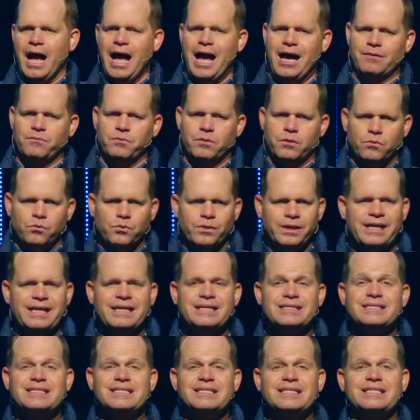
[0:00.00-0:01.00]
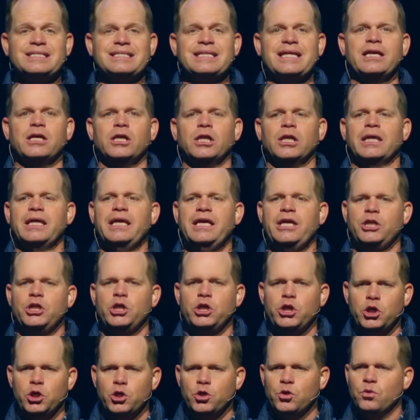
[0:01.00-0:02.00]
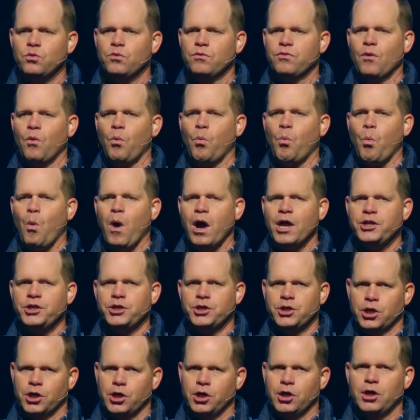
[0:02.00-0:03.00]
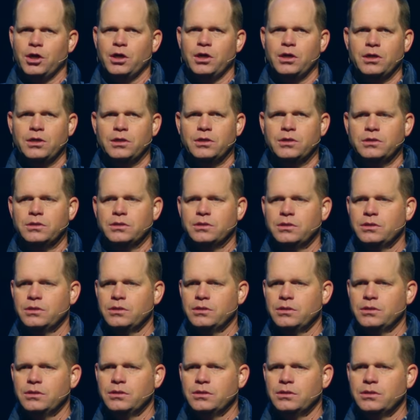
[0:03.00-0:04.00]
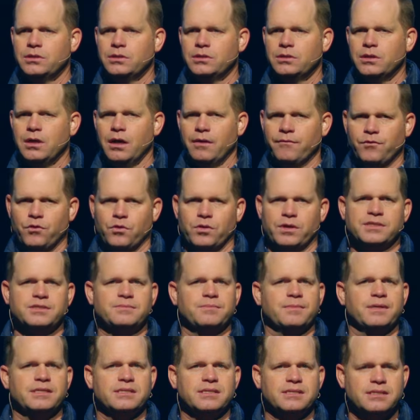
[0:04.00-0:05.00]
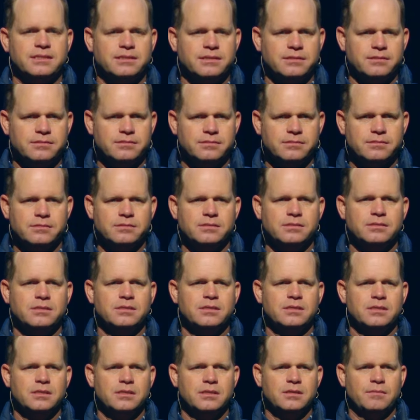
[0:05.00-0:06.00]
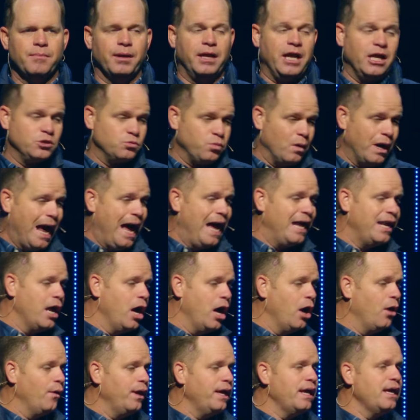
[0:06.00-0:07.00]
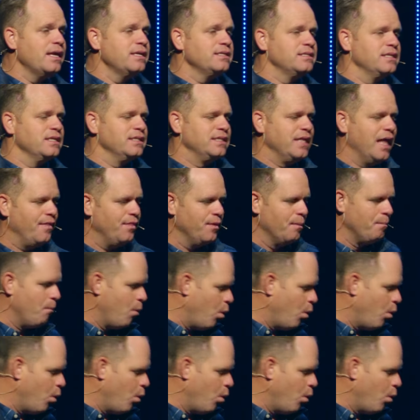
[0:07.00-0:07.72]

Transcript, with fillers: God would reinstill in you the wonder of Christmas. Because what I know is is that the